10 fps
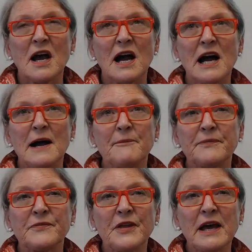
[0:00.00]

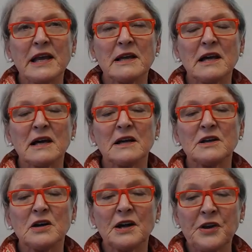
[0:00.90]
They
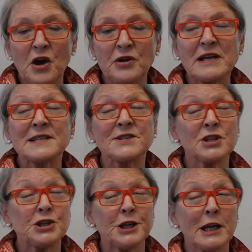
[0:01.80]
are known as the
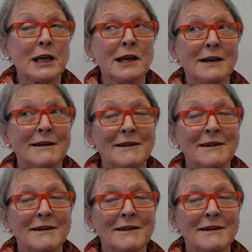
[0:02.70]
chair.